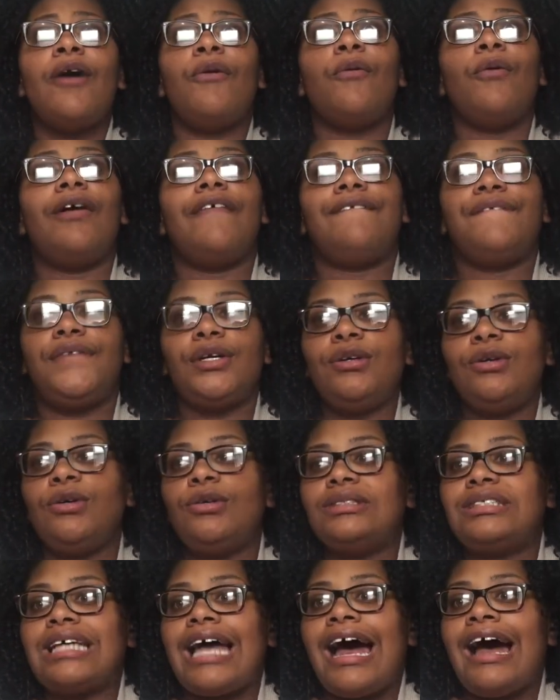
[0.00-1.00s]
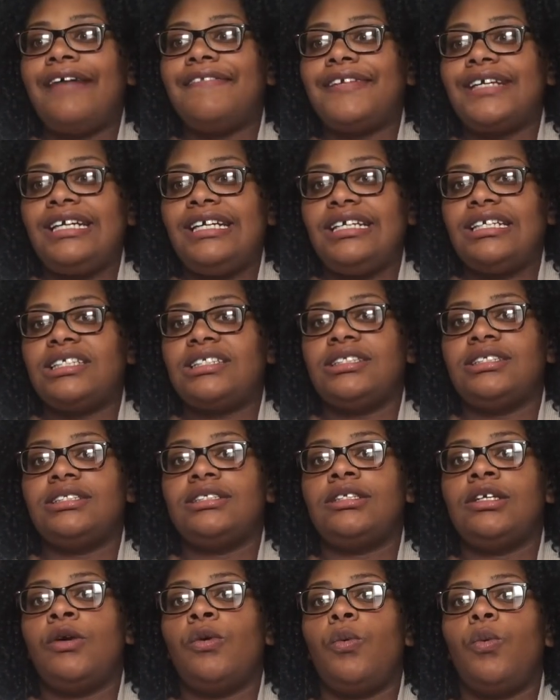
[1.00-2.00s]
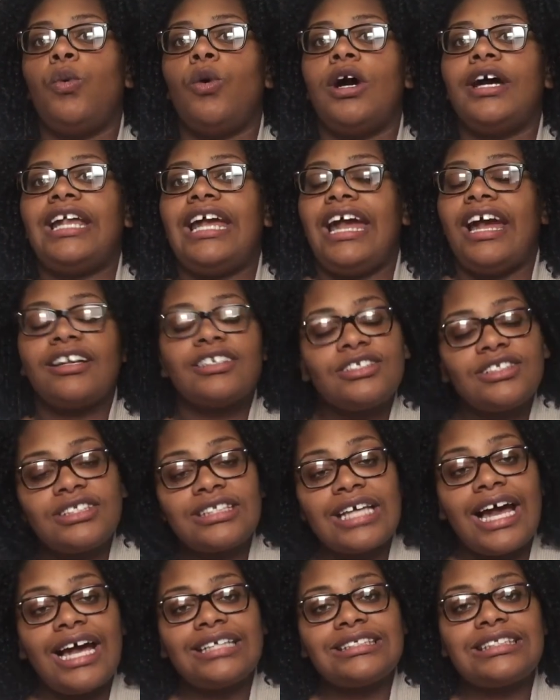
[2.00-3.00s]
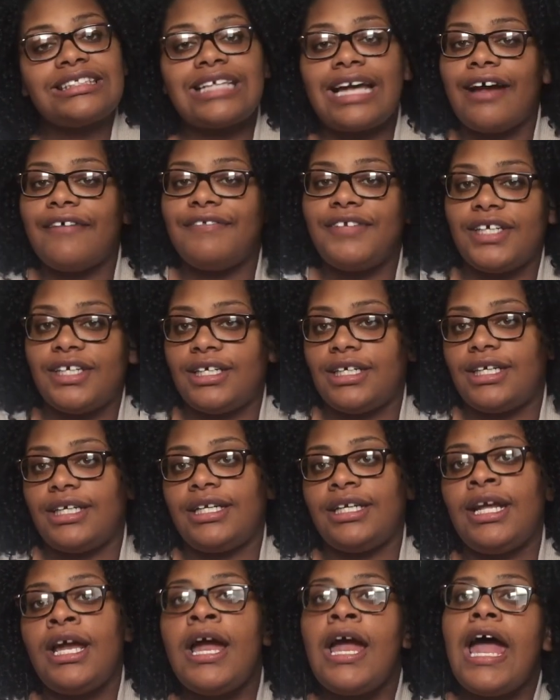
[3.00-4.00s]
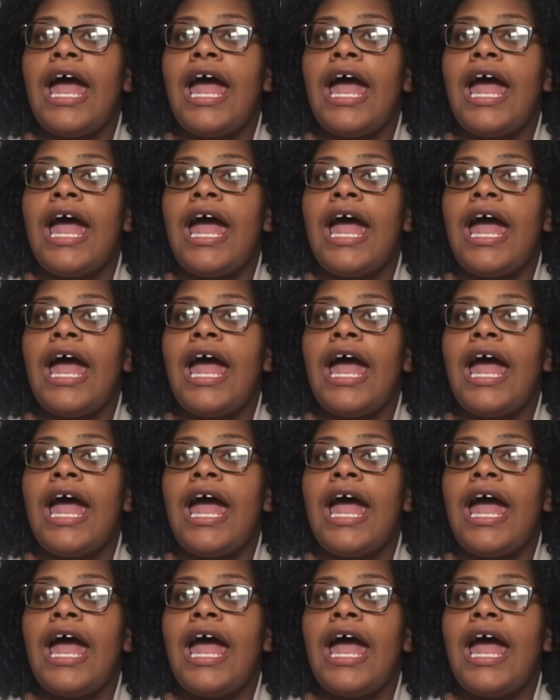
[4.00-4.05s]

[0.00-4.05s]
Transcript: what foods I've eaten, what exercises I've done.